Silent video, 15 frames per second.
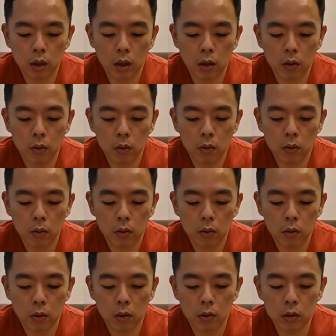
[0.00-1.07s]
kilo
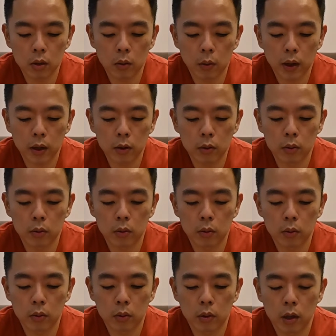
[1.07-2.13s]
all the way to
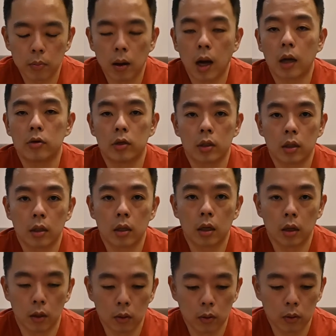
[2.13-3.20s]
about 100
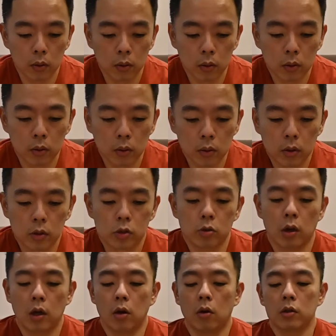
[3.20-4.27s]
kilo. So I
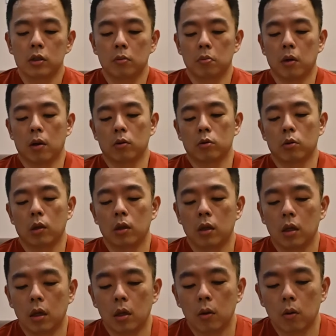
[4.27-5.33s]
lost about 20
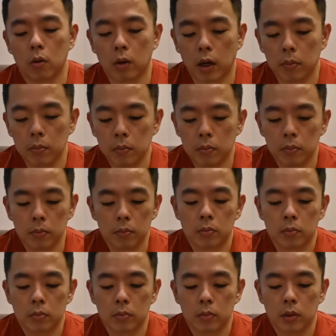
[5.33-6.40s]
kilograms
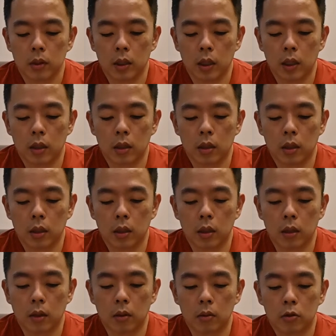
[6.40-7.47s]
in
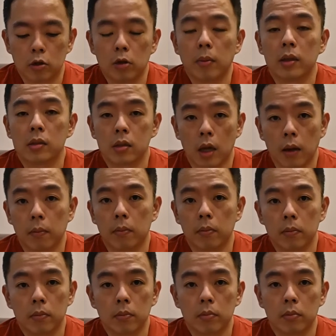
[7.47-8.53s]
3 months time.
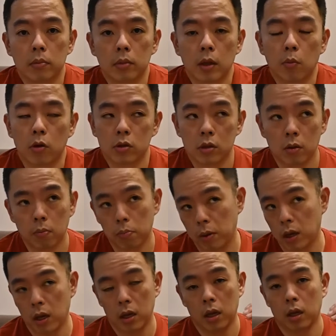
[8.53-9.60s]
That was the
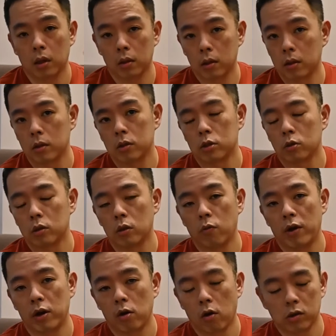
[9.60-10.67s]
beginning. So the
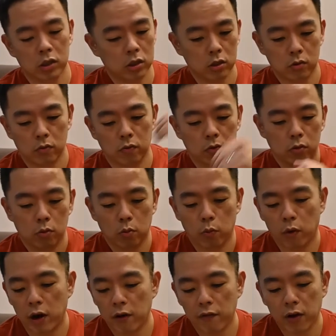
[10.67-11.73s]
weight loss is
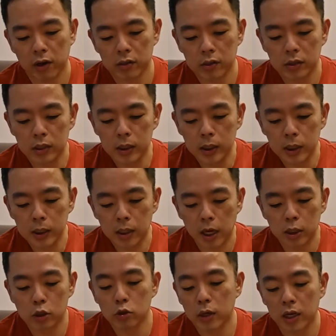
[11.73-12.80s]
very fast,
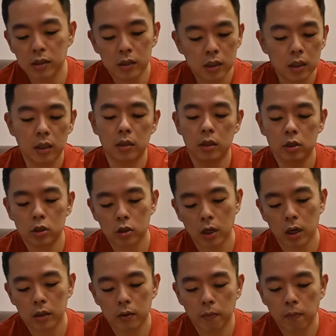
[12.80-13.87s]
as you can see in this chart.